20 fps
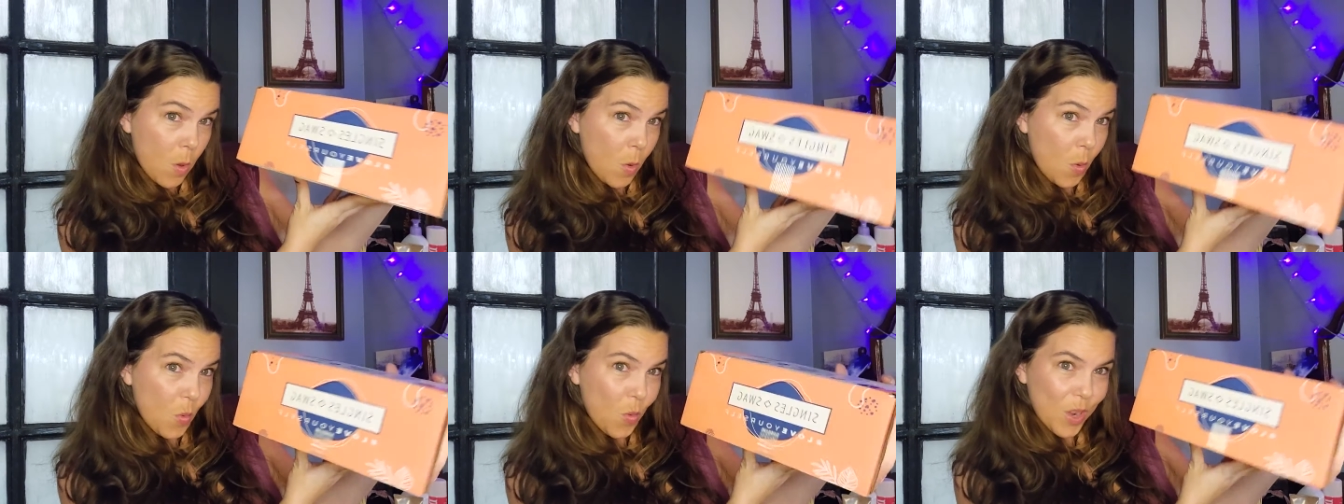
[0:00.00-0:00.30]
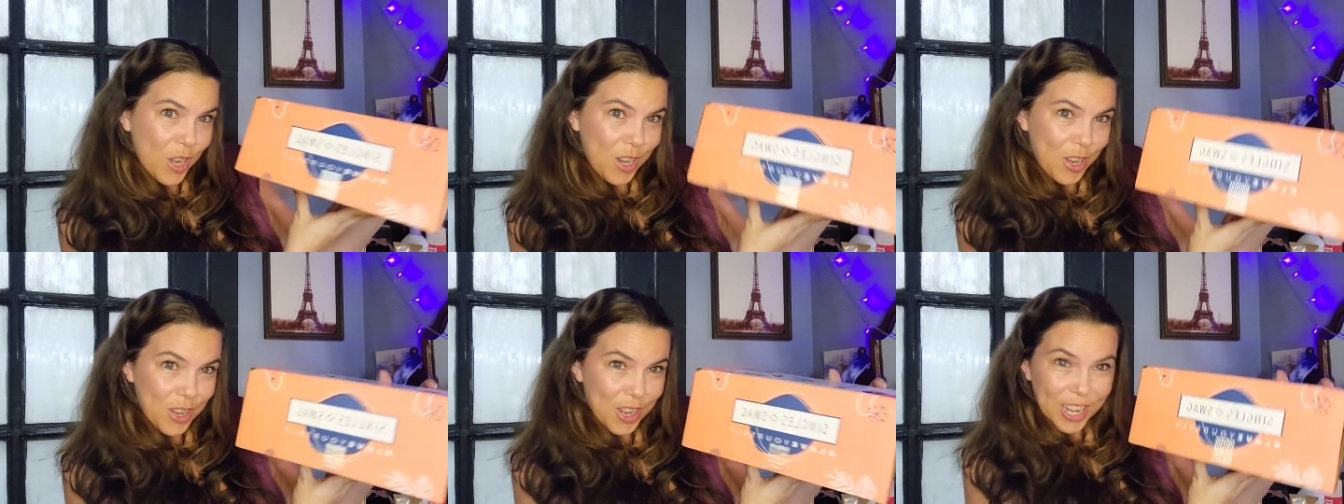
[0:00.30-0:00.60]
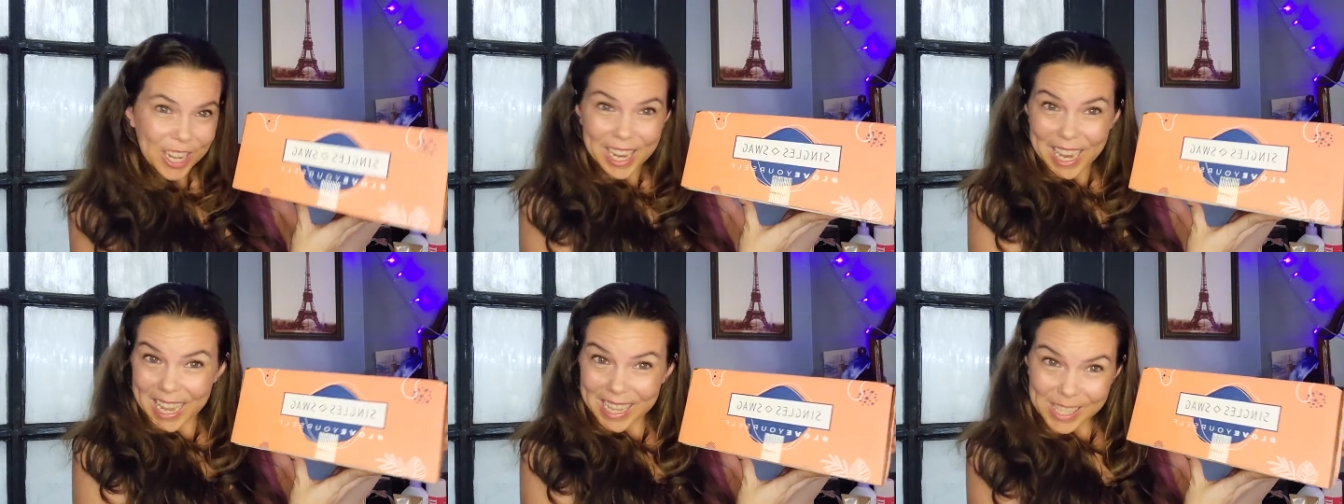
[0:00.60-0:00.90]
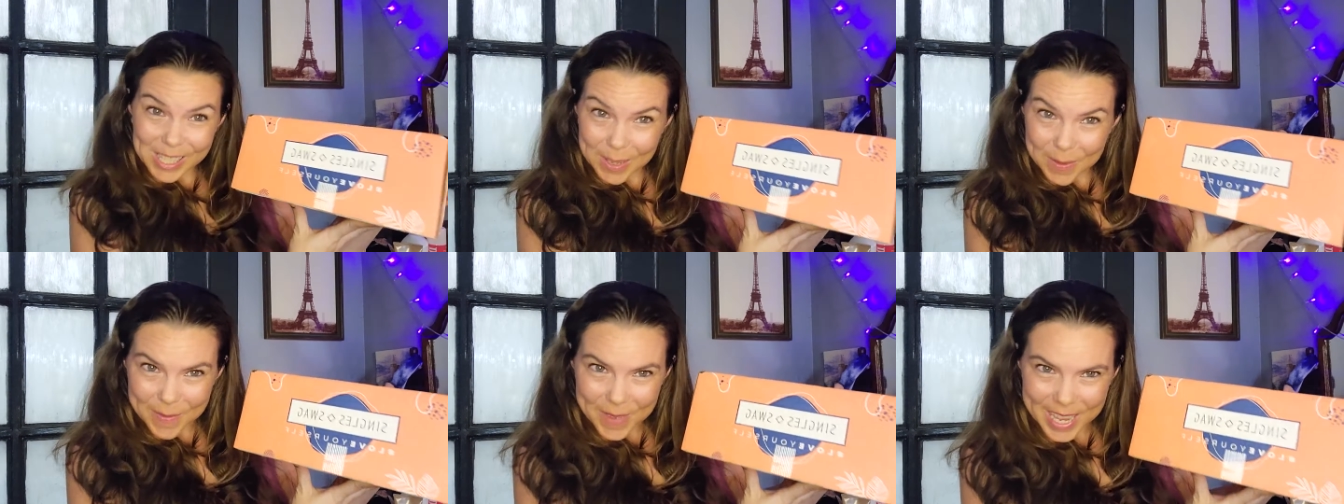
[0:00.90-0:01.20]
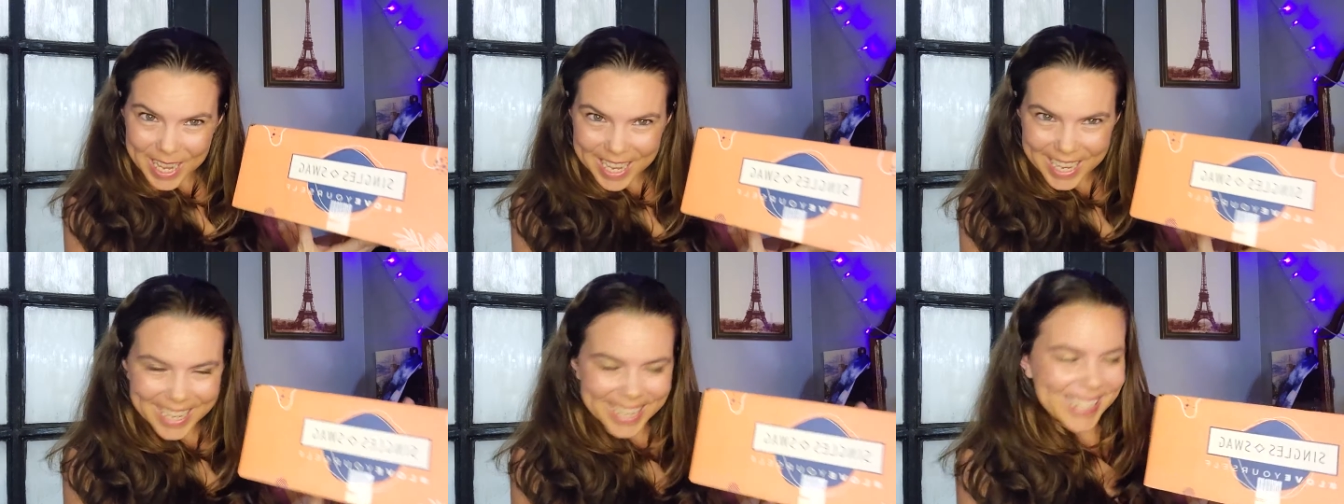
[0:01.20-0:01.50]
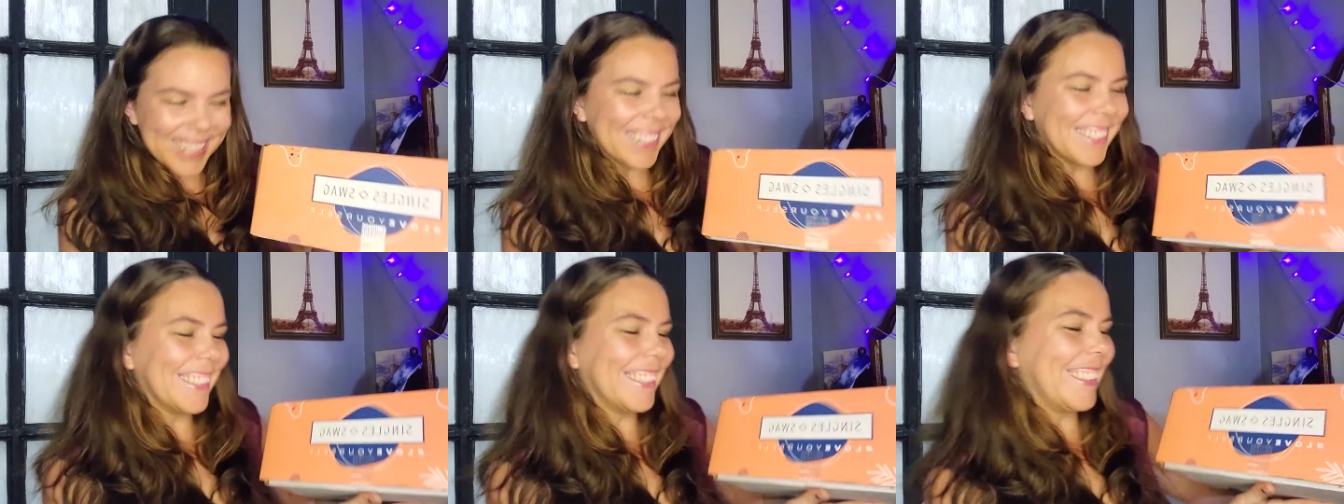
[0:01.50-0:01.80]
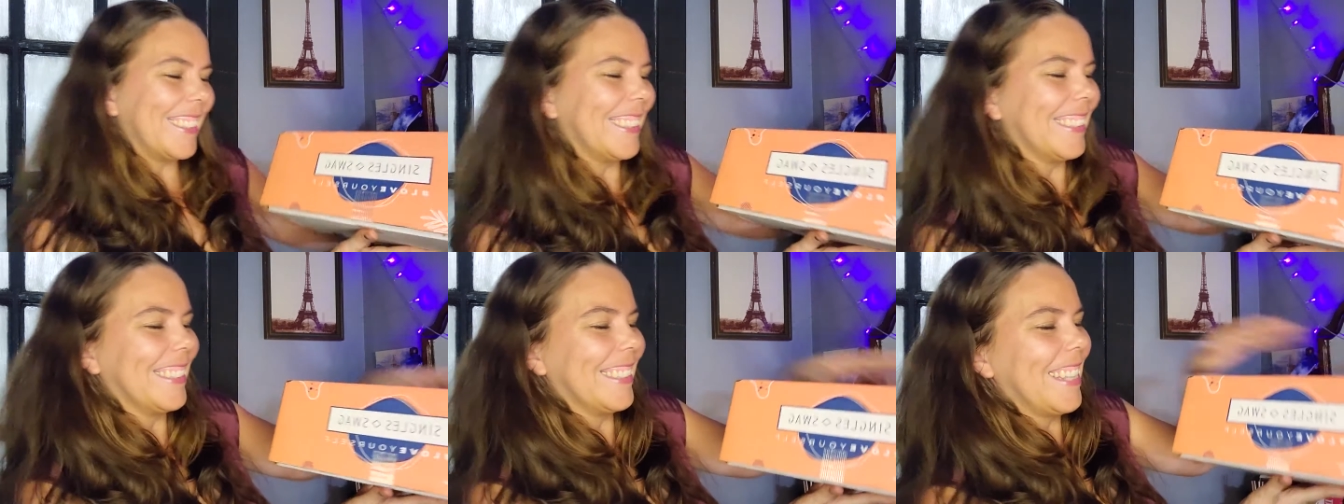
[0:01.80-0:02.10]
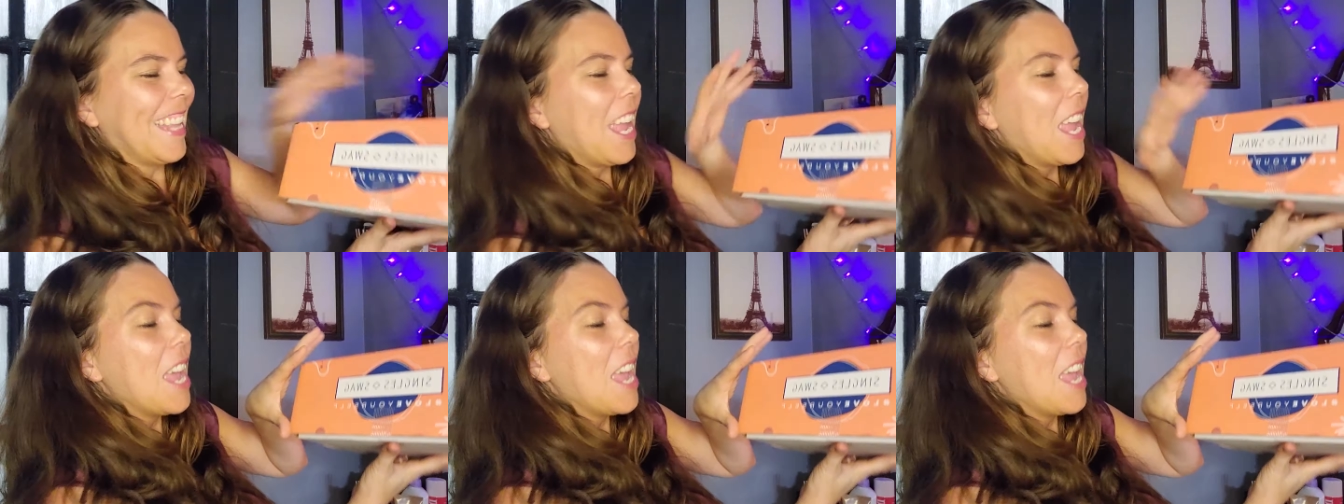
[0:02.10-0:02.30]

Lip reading: when are you going to get to me?